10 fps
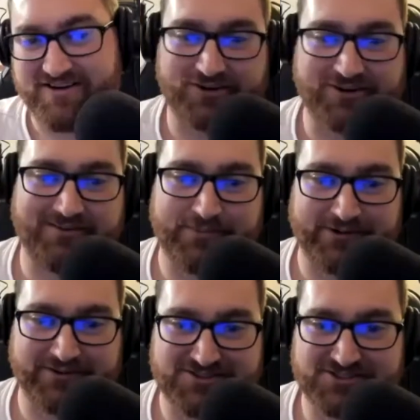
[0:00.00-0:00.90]
golf
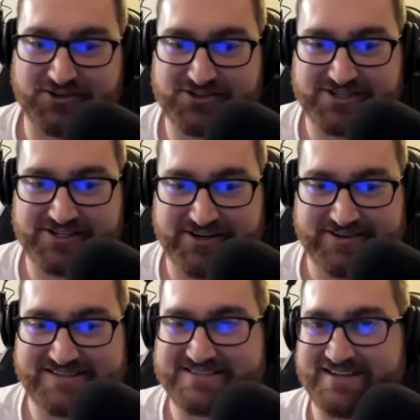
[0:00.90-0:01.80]
ball, and Sergio
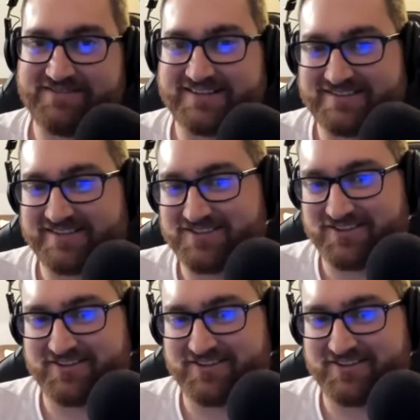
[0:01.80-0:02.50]
at 7,600.